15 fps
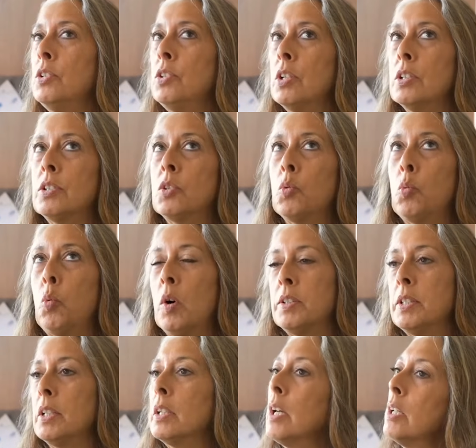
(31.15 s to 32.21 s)
just
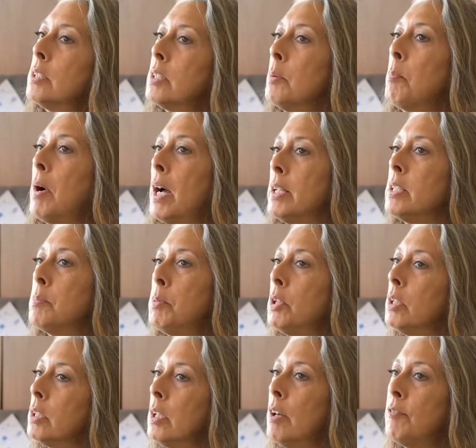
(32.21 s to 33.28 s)
wasn't
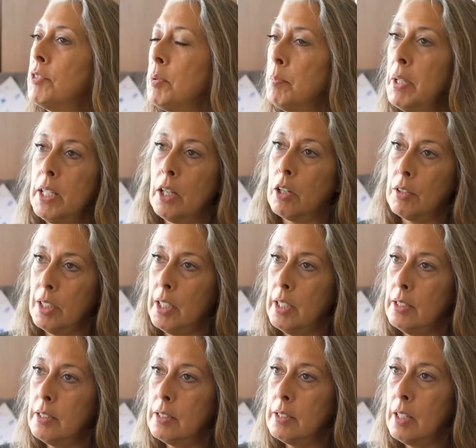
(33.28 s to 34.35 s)
customizable enough to meet our
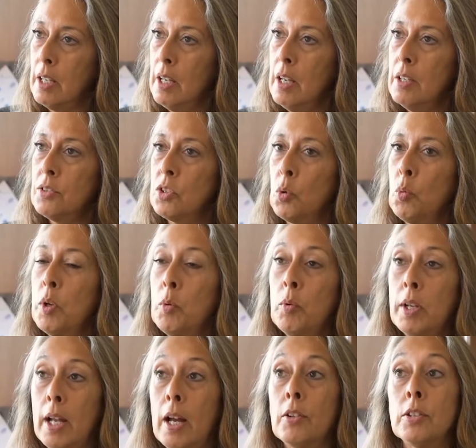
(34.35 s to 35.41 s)
needs. So we
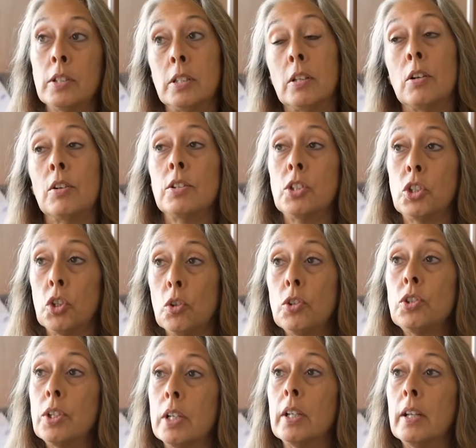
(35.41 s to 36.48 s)
went out and started
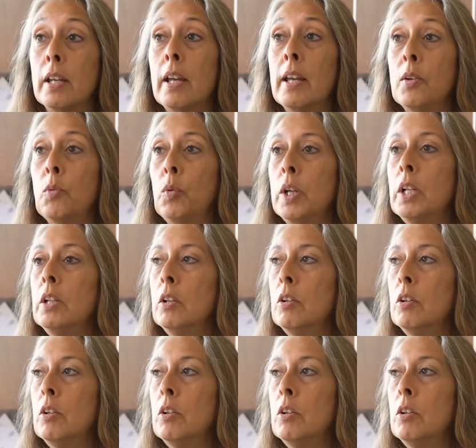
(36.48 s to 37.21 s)
searching, and we